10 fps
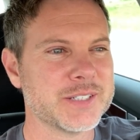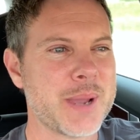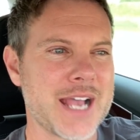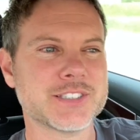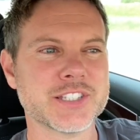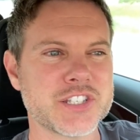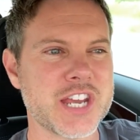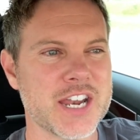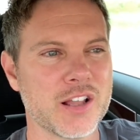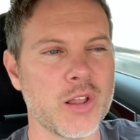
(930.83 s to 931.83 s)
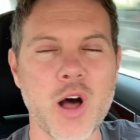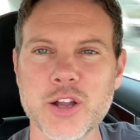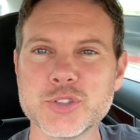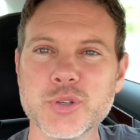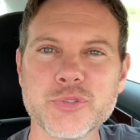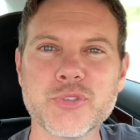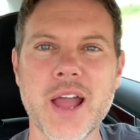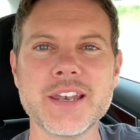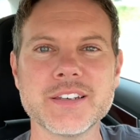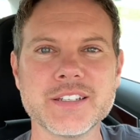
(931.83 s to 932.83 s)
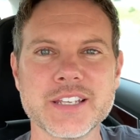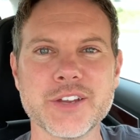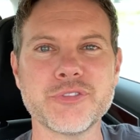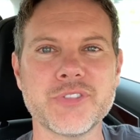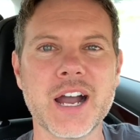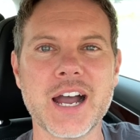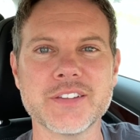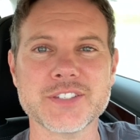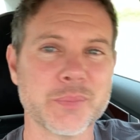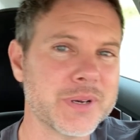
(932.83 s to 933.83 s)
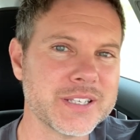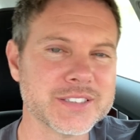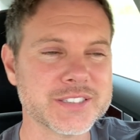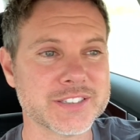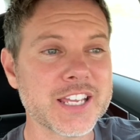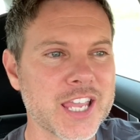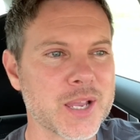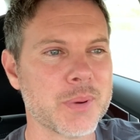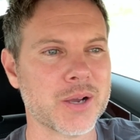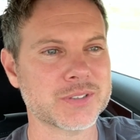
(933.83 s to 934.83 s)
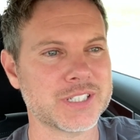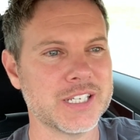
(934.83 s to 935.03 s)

Pass this channel along to a friend if somebody is thinking about